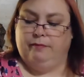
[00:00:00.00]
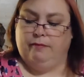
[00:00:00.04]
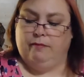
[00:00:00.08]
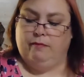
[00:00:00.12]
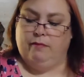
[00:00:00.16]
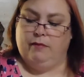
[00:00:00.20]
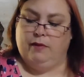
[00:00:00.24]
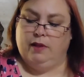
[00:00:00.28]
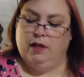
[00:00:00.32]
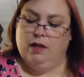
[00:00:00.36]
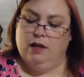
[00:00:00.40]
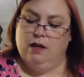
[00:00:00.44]

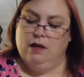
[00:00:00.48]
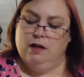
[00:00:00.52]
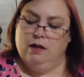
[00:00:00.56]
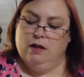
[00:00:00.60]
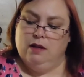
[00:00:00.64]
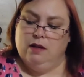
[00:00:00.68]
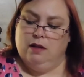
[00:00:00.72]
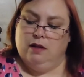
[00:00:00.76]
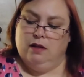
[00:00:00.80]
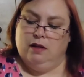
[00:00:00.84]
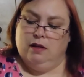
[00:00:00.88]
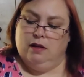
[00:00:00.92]

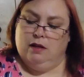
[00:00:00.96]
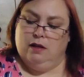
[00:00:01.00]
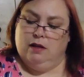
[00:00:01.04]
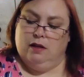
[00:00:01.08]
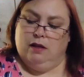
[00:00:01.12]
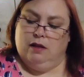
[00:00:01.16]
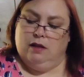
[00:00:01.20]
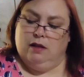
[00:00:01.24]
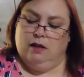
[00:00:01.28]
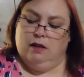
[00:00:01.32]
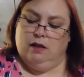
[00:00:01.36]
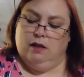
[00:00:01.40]

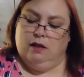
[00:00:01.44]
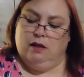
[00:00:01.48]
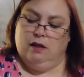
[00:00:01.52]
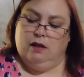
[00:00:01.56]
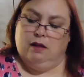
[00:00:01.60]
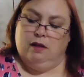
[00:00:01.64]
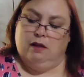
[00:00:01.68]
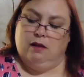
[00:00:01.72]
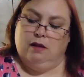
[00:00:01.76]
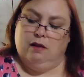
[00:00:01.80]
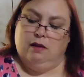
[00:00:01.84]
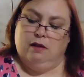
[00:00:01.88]

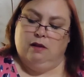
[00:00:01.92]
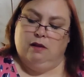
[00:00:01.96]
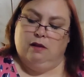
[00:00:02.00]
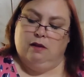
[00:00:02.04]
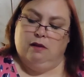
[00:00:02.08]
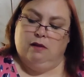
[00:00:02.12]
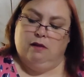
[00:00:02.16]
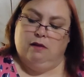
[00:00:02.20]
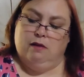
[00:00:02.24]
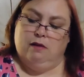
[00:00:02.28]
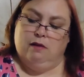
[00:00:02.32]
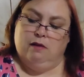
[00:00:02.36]

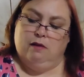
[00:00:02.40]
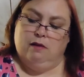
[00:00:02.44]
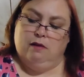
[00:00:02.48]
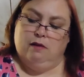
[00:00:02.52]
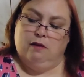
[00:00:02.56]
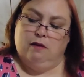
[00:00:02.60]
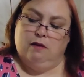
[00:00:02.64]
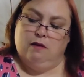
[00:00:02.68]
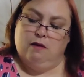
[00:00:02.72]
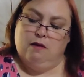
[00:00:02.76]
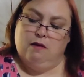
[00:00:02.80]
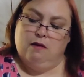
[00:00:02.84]

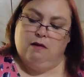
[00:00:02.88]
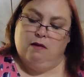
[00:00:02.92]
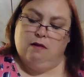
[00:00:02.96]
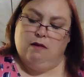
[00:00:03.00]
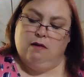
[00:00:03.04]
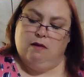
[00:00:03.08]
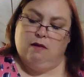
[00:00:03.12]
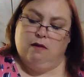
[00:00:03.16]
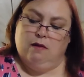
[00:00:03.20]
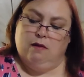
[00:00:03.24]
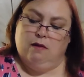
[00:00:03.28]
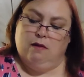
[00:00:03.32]

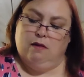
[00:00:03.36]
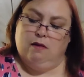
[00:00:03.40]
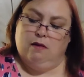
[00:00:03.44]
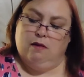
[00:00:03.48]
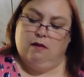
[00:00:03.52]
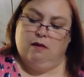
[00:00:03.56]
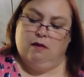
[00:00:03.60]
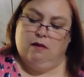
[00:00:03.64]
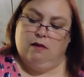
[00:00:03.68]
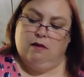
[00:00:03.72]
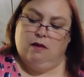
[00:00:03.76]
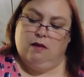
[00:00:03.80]

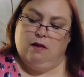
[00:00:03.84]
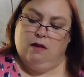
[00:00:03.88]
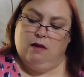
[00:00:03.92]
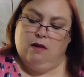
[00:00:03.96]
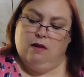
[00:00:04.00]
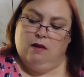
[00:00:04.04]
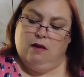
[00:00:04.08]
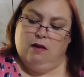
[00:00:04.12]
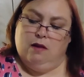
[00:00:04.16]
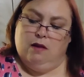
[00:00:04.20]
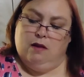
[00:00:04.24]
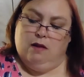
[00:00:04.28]

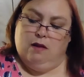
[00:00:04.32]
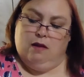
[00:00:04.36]
No one is speaking in this clip.